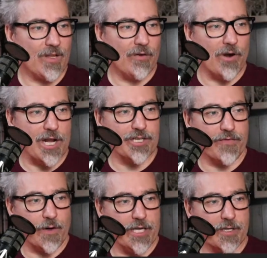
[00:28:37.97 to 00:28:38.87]
Roger
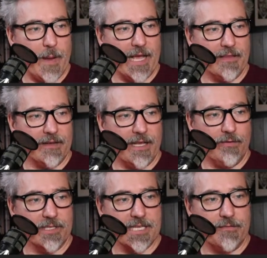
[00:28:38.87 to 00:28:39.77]
French, back in the day
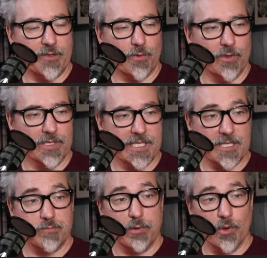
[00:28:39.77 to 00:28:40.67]
when Savage Worlds
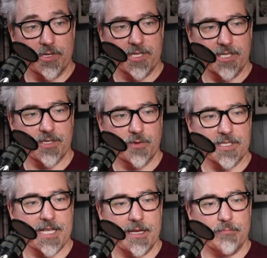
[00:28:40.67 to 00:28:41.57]
Explorers Edition was
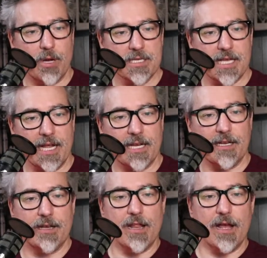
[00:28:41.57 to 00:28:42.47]
$10,
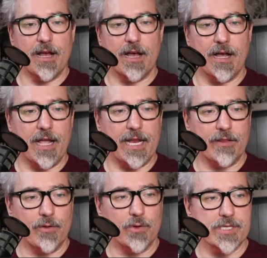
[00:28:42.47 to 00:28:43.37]
I
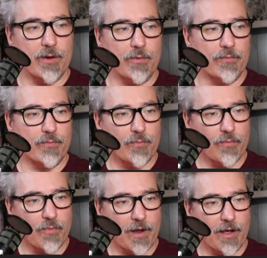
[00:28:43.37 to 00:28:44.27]
handed those out
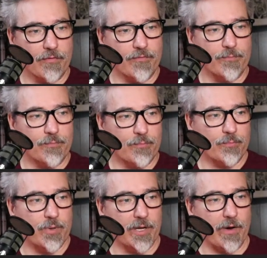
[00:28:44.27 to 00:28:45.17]

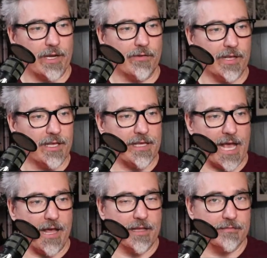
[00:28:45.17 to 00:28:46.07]
pretty regularly.
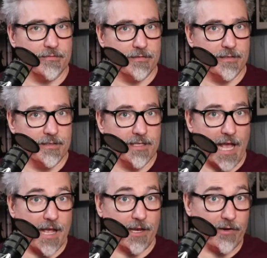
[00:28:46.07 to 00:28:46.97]
Yeah,
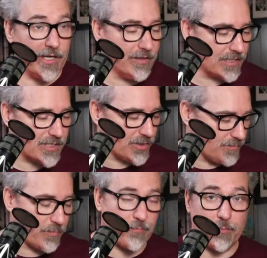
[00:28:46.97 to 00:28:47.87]
I agree. That's good.
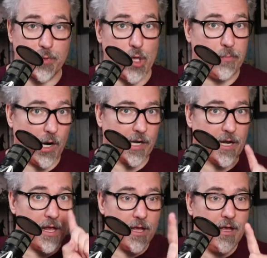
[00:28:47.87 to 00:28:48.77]
Good bargain.
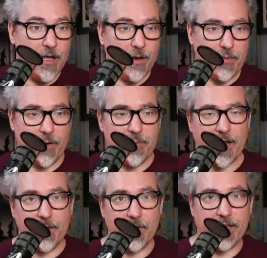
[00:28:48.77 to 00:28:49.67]
I'll be right
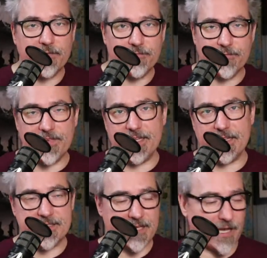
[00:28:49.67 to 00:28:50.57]
back. I'm going to feed
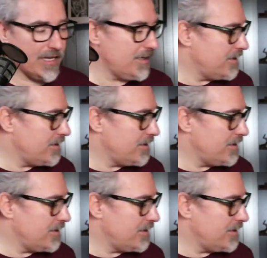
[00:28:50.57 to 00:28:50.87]
this guy.